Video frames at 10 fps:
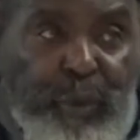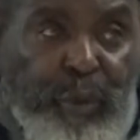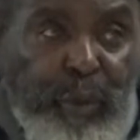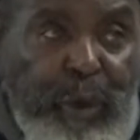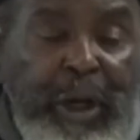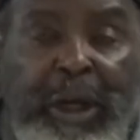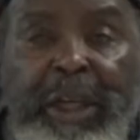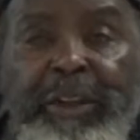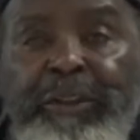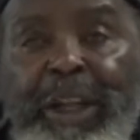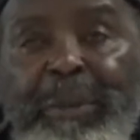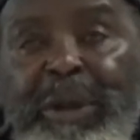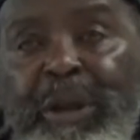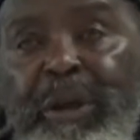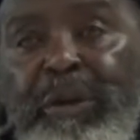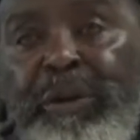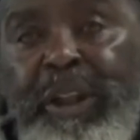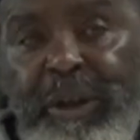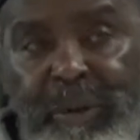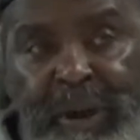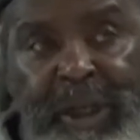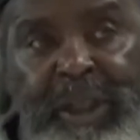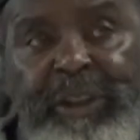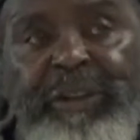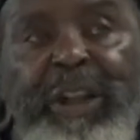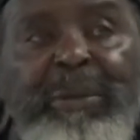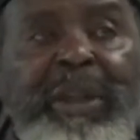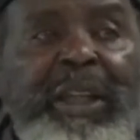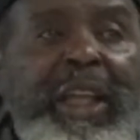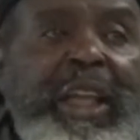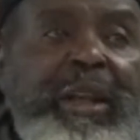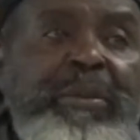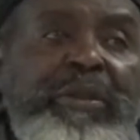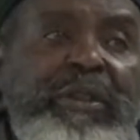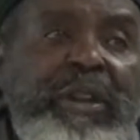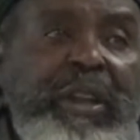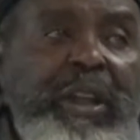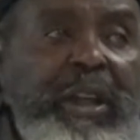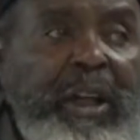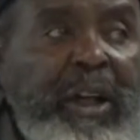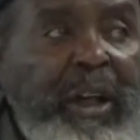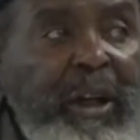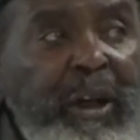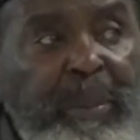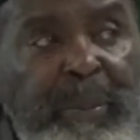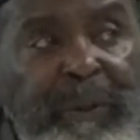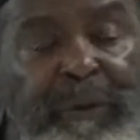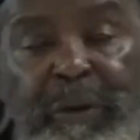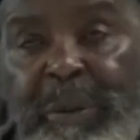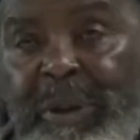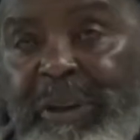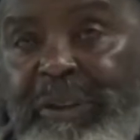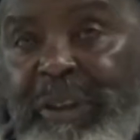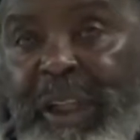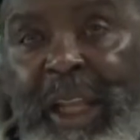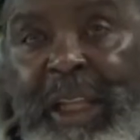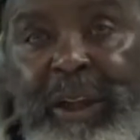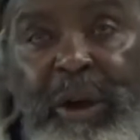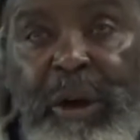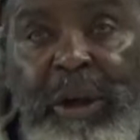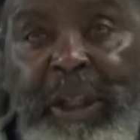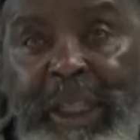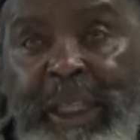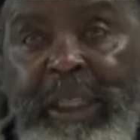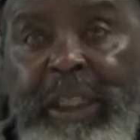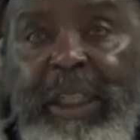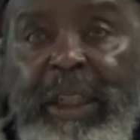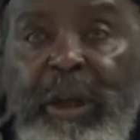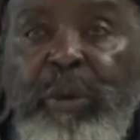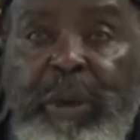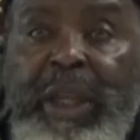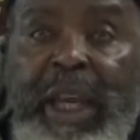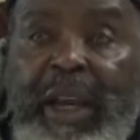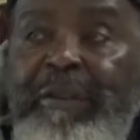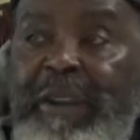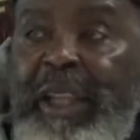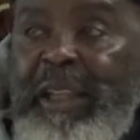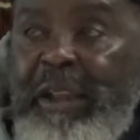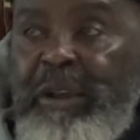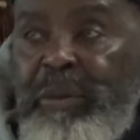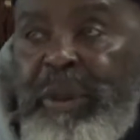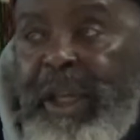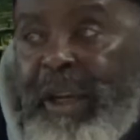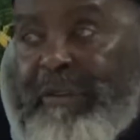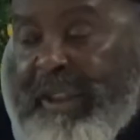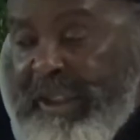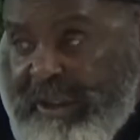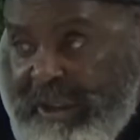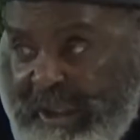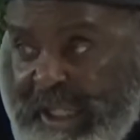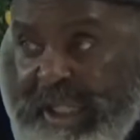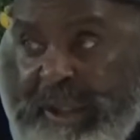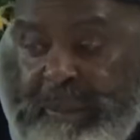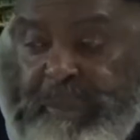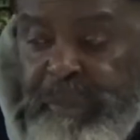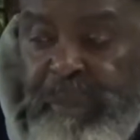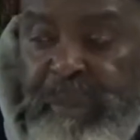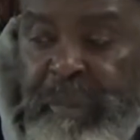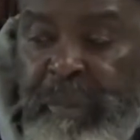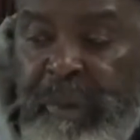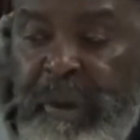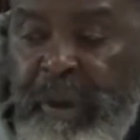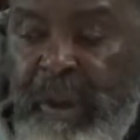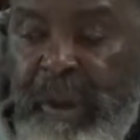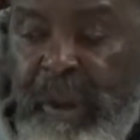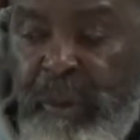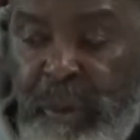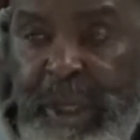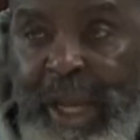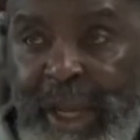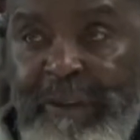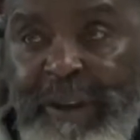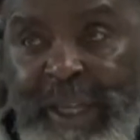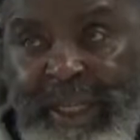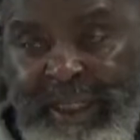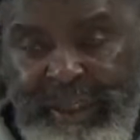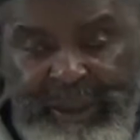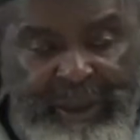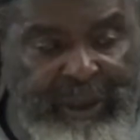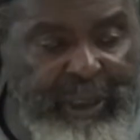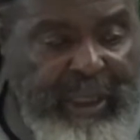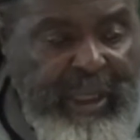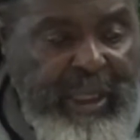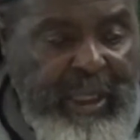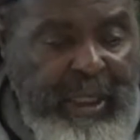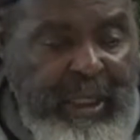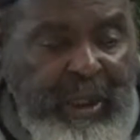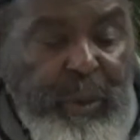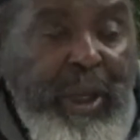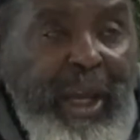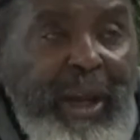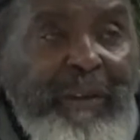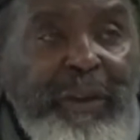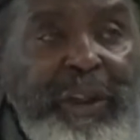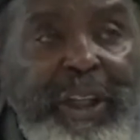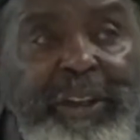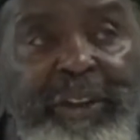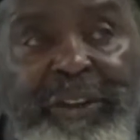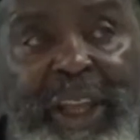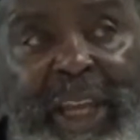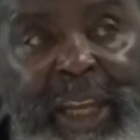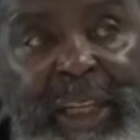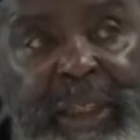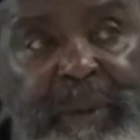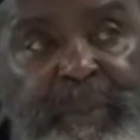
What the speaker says: wearing Islamic clothing, wearing Islamic names, performing salat, all of that. We have that. We have that today. We have had it. We have on the other side